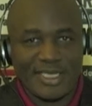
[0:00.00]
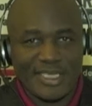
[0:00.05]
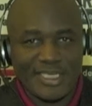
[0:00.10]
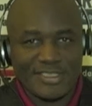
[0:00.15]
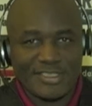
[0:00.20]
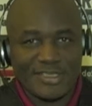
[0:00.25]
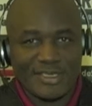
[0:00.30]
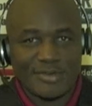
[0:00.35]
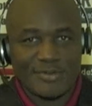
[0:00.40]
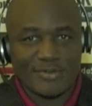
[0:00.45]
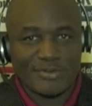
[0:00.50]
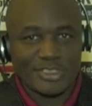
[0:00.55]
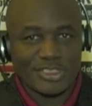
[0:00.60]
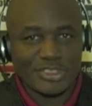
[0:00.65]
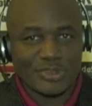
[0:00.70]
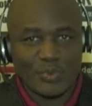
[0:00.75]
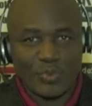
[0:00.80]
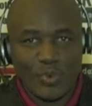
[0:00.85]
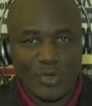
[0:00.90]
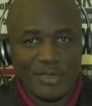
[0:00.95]
So I guess they're
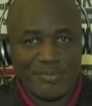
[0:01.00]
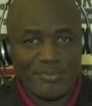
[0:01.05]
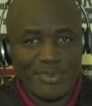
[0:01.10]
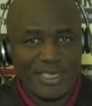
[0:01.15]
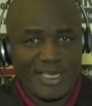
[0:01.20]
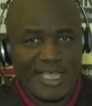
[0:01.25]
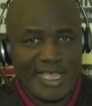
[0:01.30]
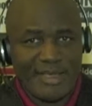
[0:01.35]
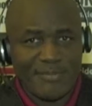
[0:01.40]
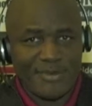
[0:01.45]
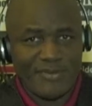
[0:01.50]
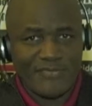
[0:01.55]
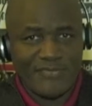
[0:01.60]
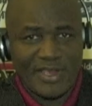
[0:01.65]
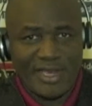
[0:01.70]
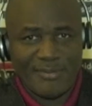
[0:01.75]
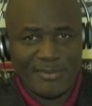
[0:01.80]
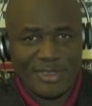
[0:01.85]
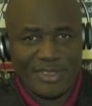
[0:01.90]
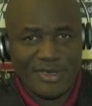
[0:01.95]
just one big
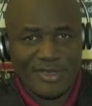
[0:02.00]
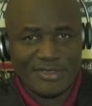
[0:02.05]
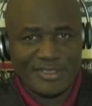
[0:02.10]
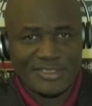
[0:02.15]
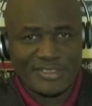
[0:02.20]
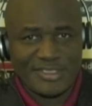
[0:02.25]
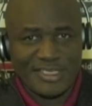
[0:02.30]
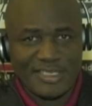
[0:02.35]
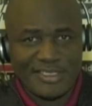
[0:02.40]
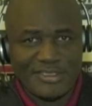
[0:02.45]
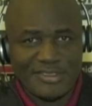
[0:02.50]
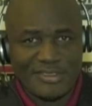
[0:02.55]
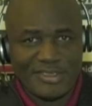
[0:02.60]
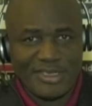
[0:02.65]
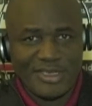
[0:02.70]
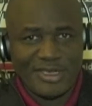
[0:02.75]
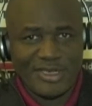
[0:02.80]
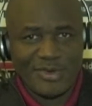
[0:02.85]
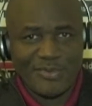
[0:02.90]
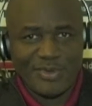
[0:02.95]
happy family all of a
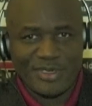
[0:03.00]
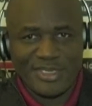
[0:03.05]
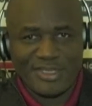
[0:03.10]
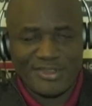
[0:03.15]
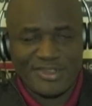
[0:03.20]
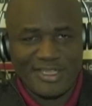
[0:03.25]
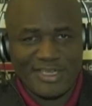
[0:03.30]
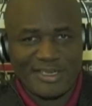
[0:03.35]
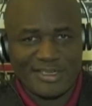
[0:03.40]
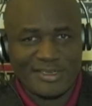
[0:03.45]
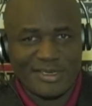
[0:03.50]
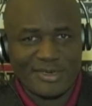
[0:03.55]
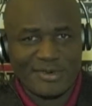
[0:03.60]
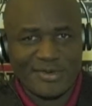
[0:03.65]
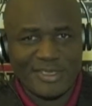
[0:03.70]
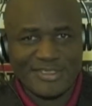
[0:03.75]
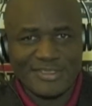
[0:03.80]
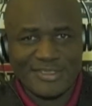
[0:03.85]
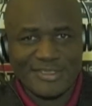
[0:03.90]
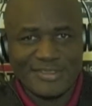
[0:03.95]
sudden. What do you think
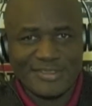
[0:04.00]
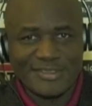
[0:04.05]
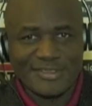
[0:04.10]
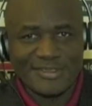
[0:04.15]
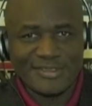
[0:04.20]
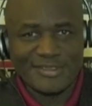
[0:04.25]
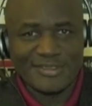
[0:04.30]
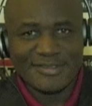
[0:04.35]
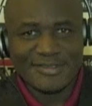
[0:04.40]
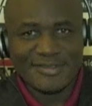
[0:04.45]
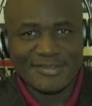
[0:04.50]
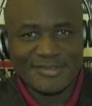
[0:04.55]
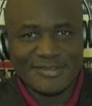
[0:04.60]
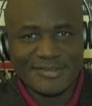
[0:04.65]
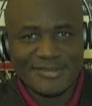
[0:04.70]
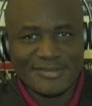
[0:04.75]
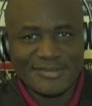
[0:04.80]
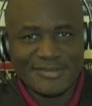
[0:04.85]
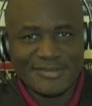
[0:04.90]
there, Chris?